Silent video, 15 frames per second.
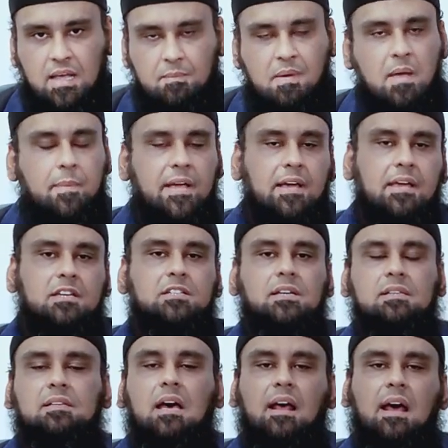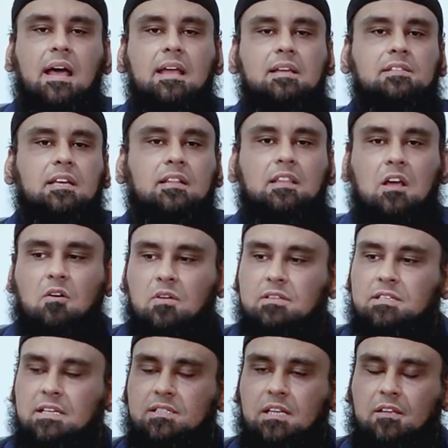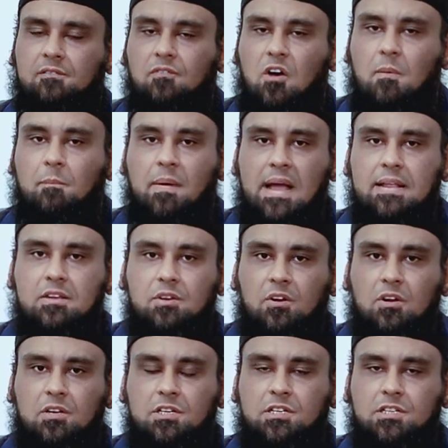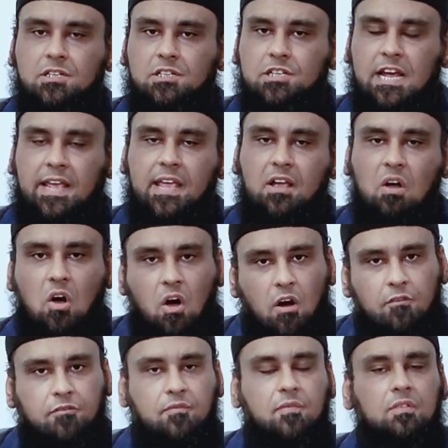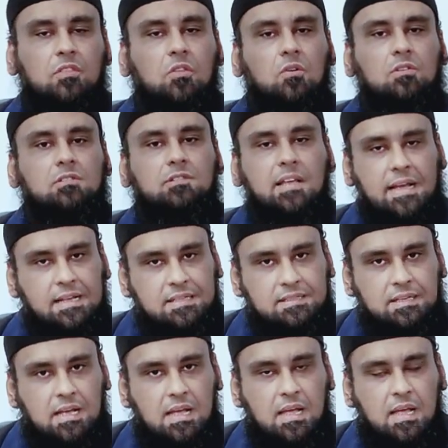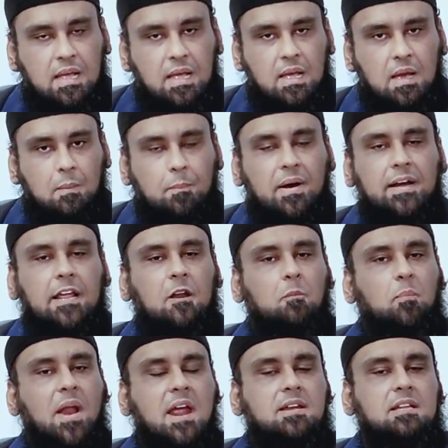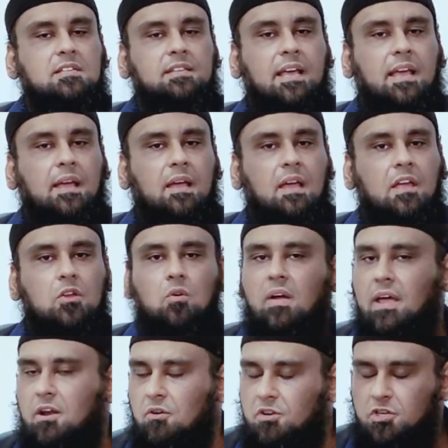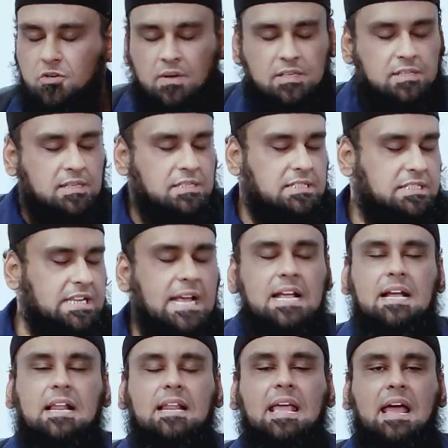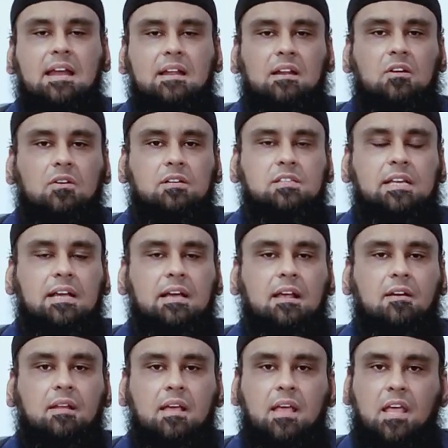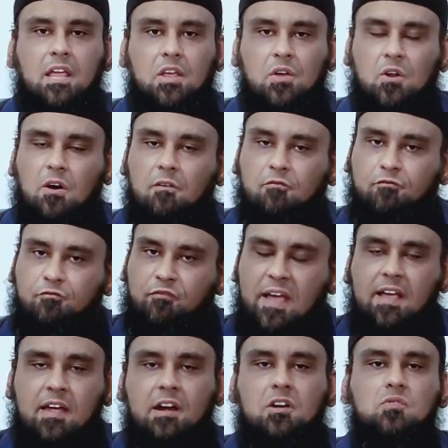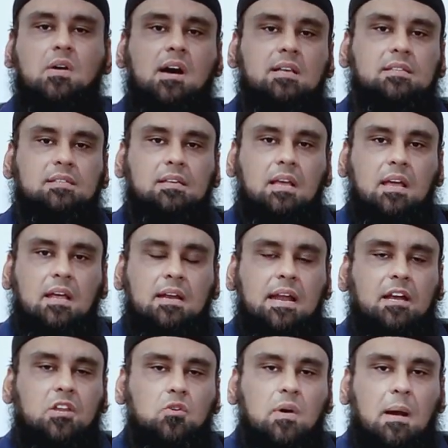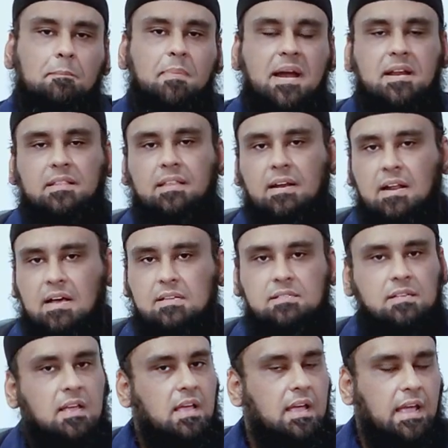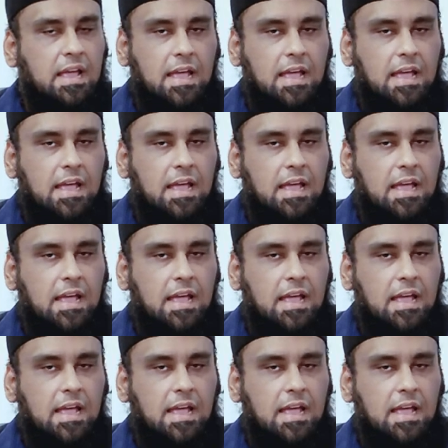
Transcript: Maybe Christians are highest in the consensus form by, you know, checking off those things. But in practicing, you cannot show us a single candle or single, you know, finger to us that you are better than us